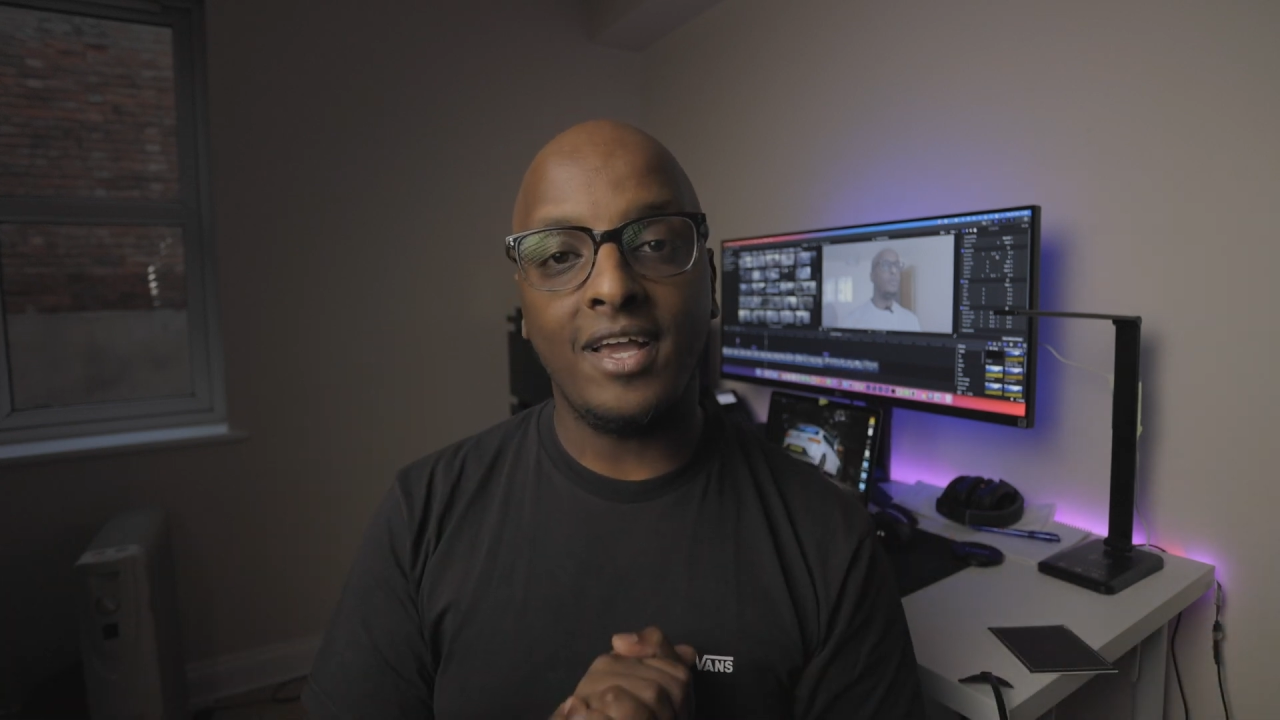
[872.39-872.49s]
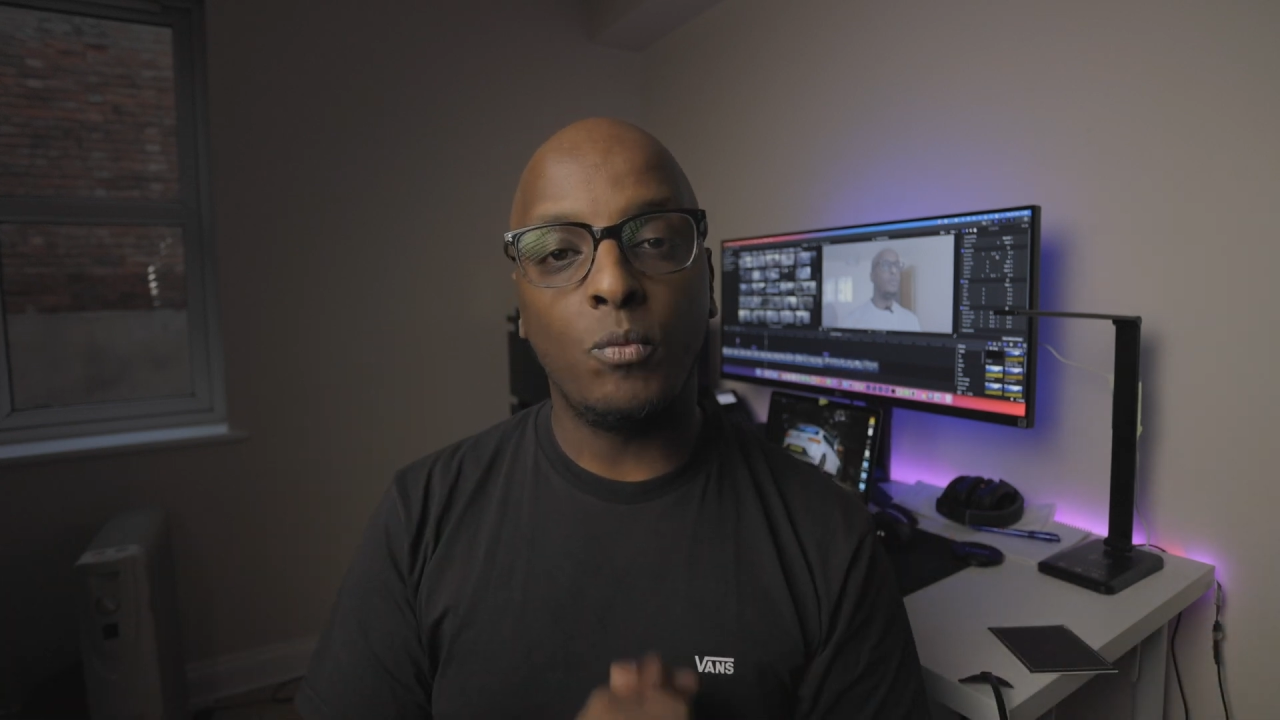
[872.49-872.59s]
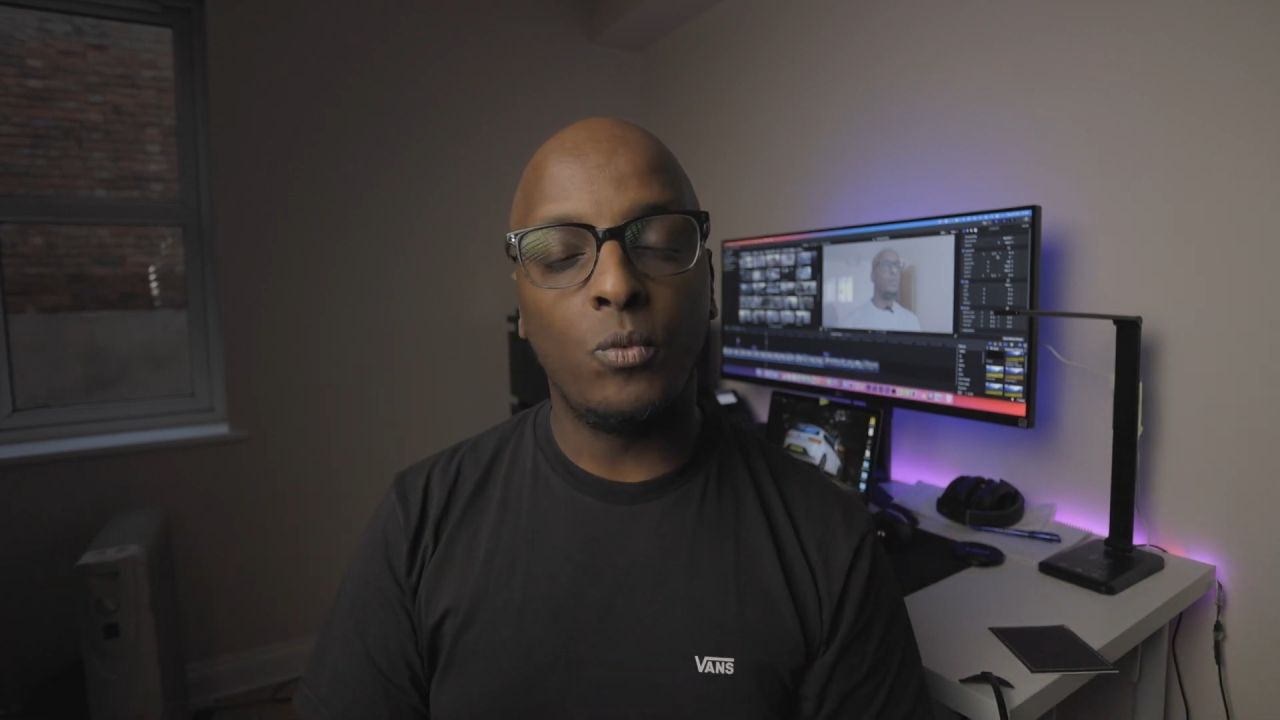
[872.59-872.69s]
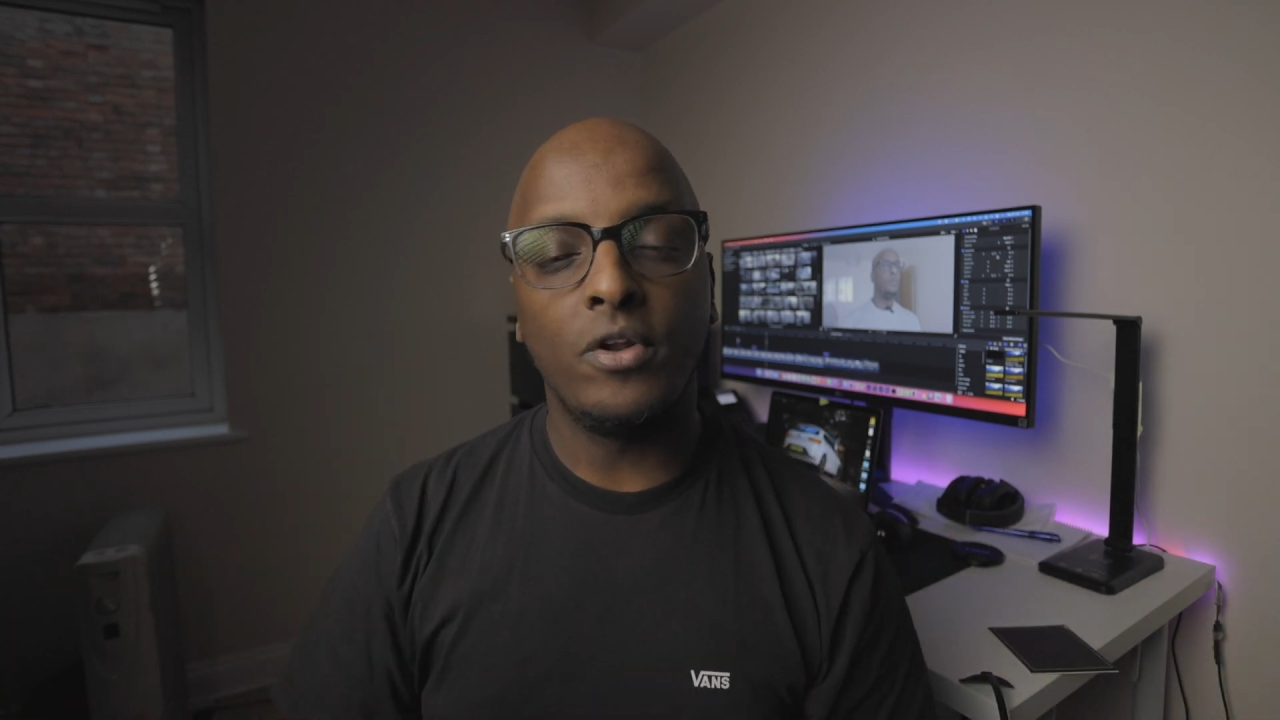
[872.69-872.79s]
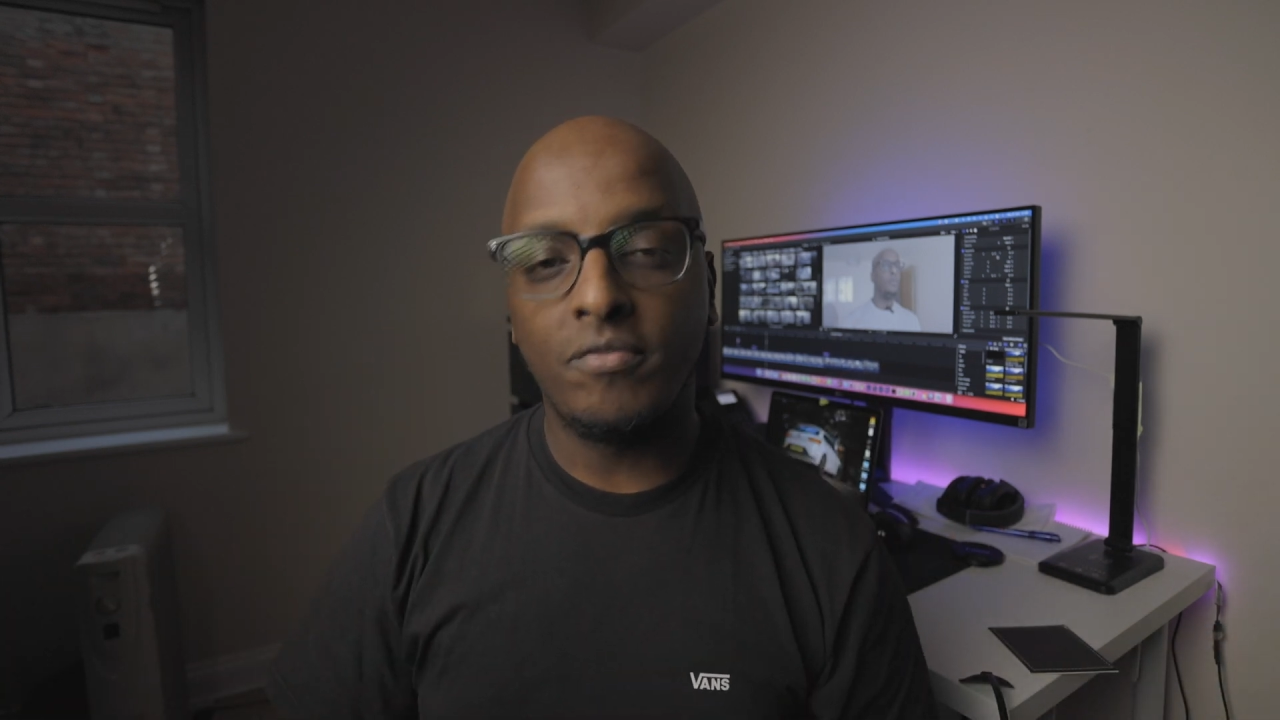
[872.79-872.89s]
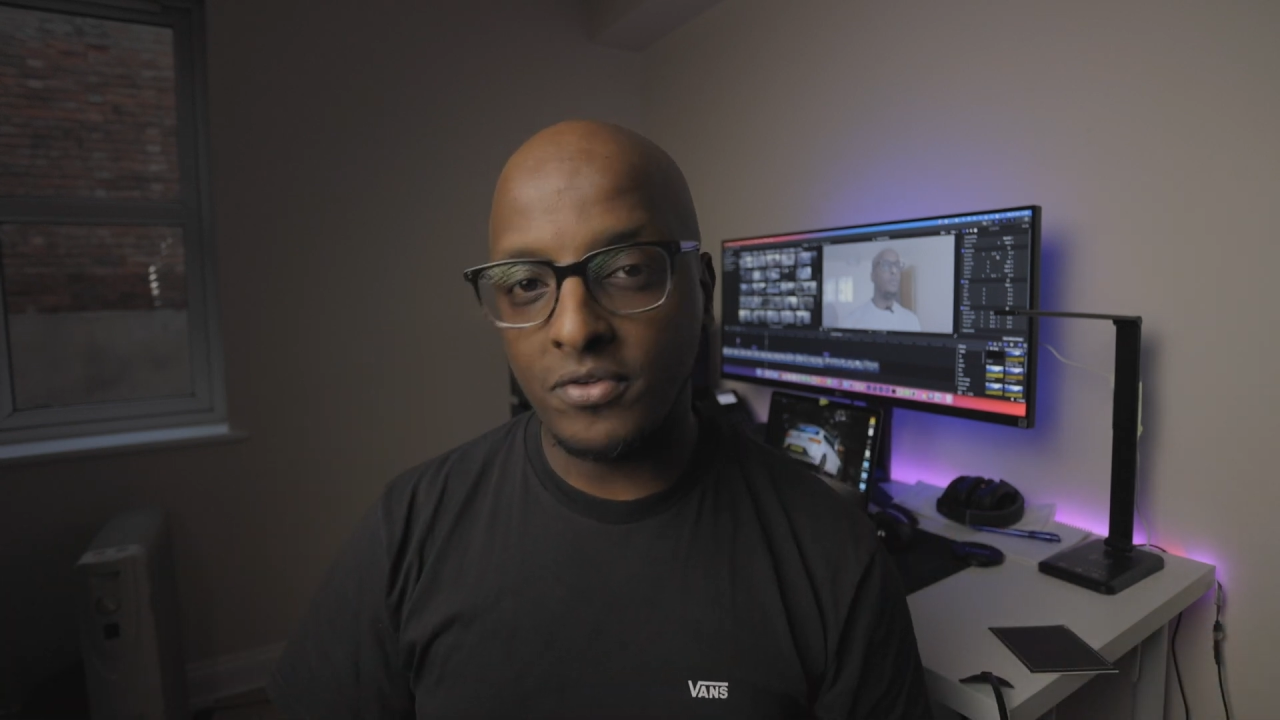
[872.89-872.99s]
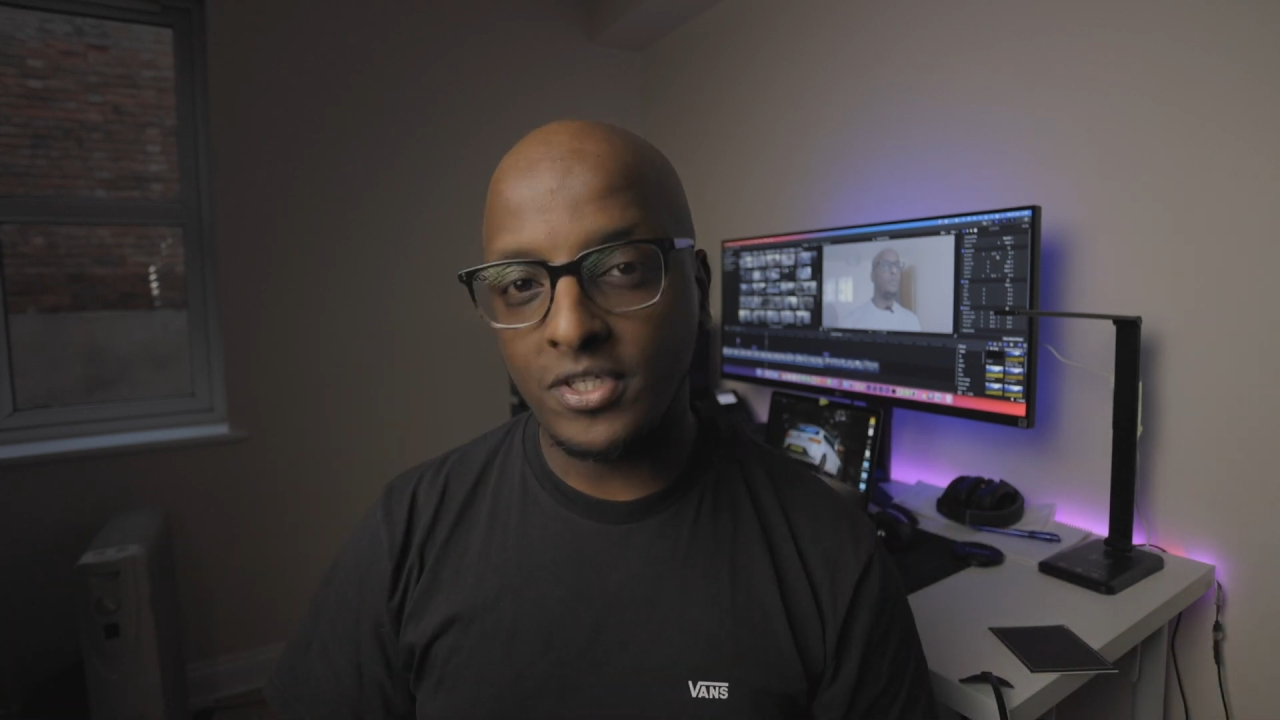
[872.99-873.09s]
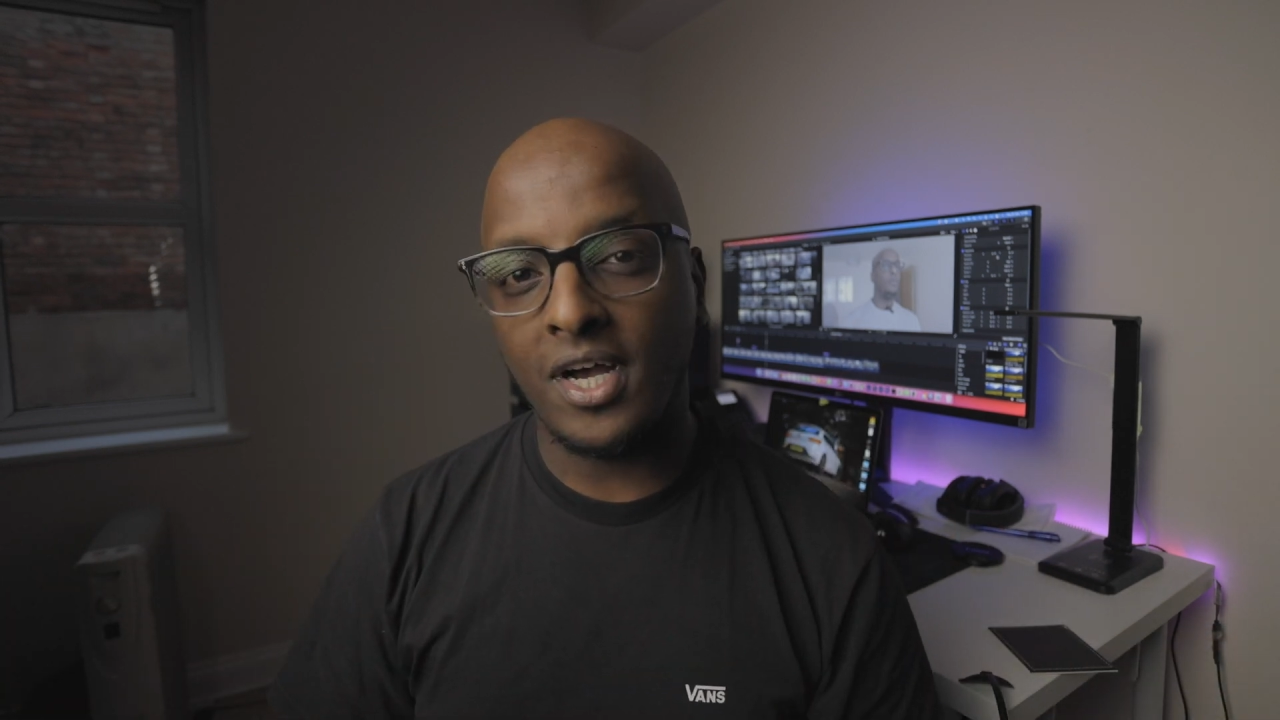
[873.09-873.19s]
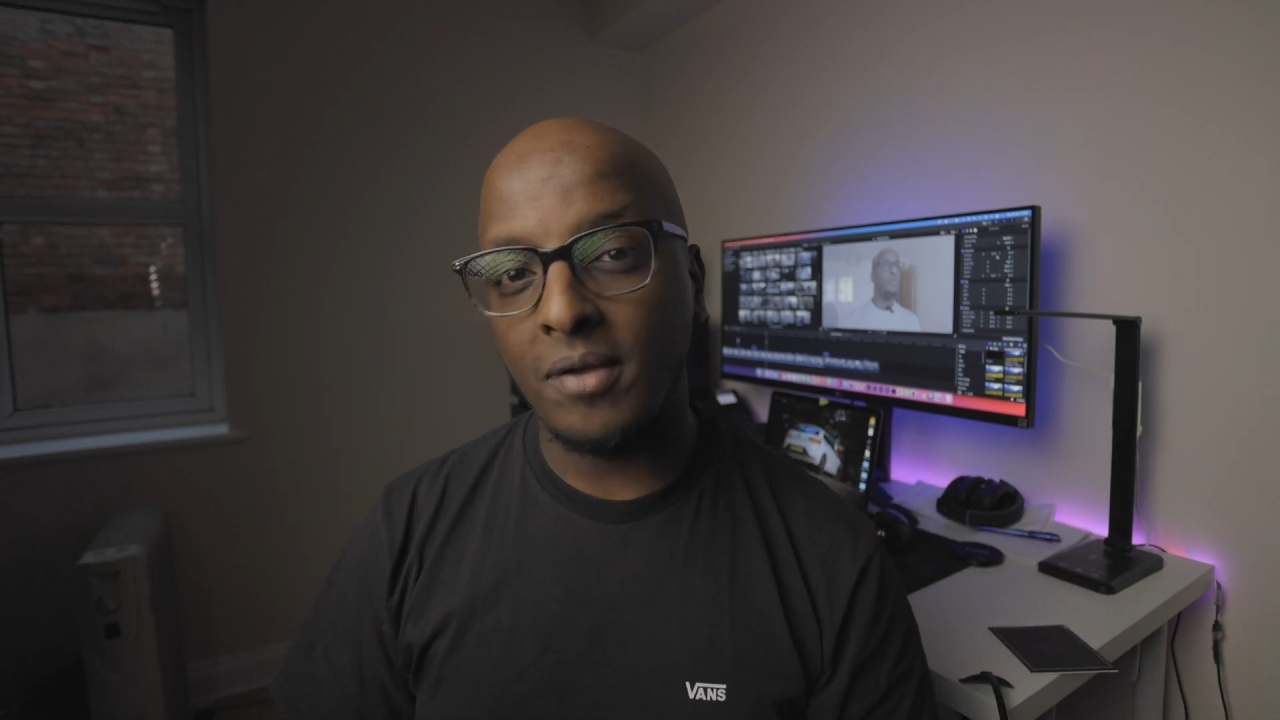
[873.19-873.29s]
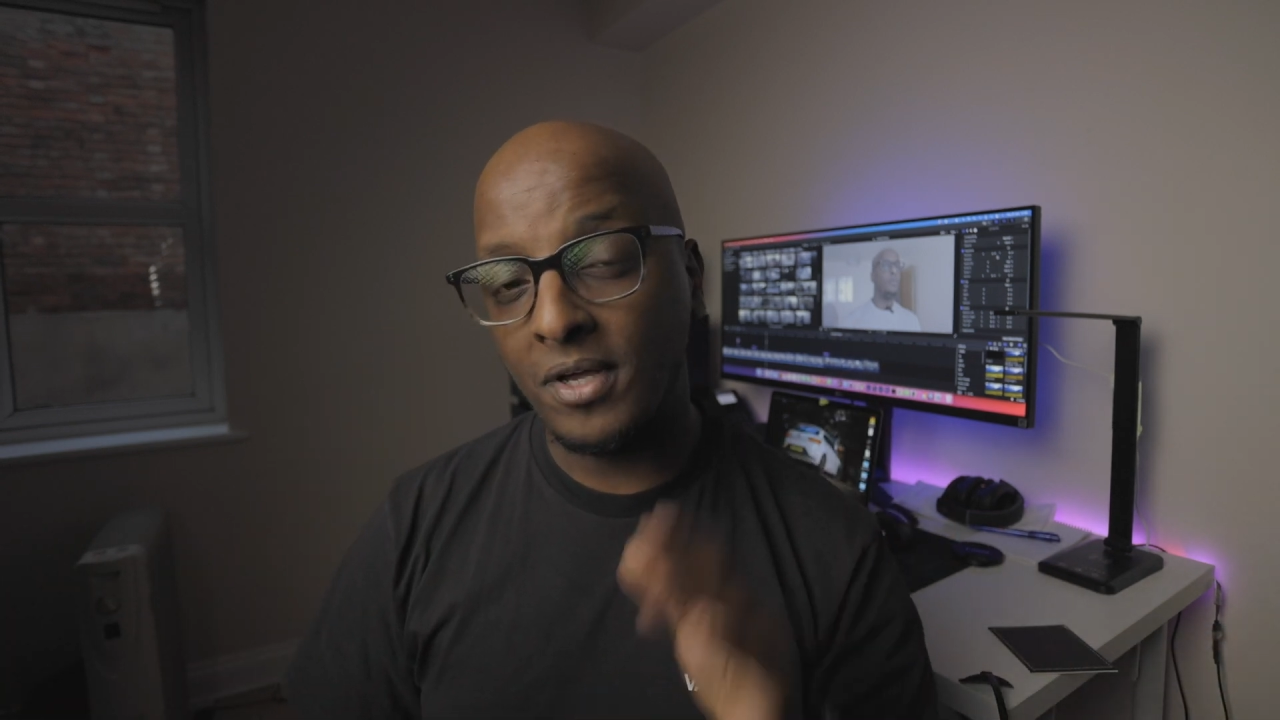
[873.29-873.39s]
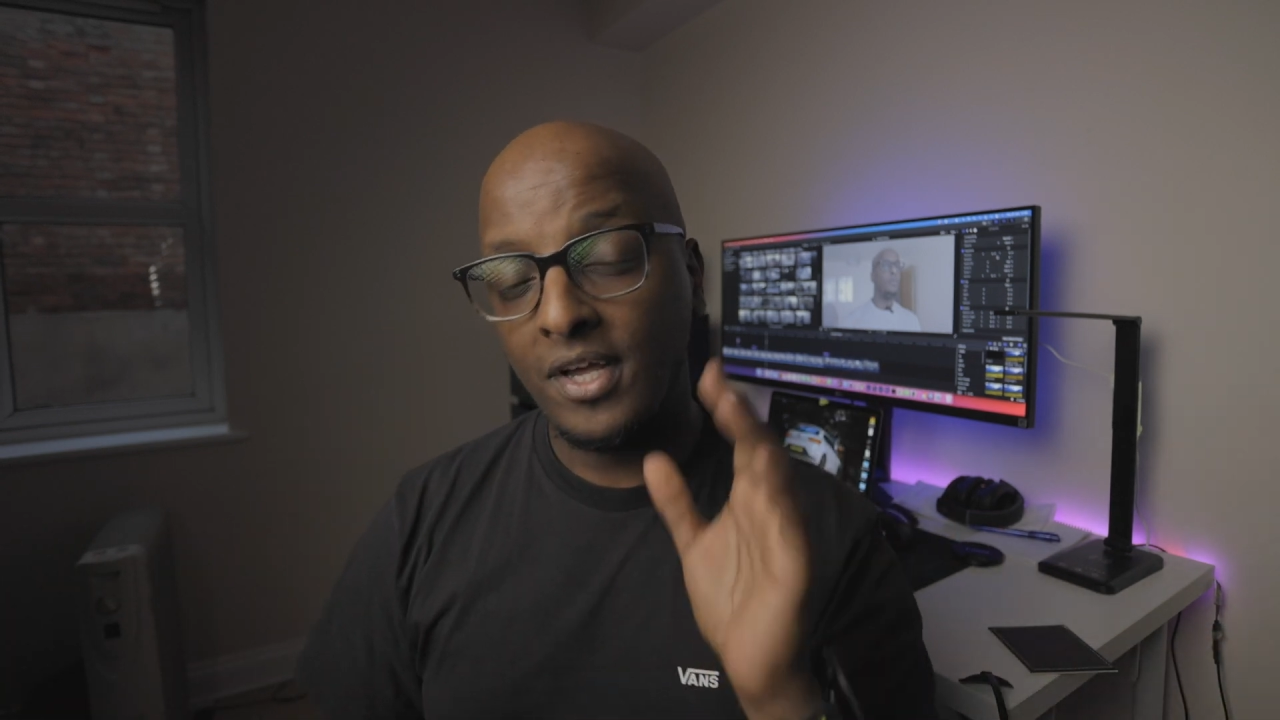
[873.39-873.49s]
wonderful time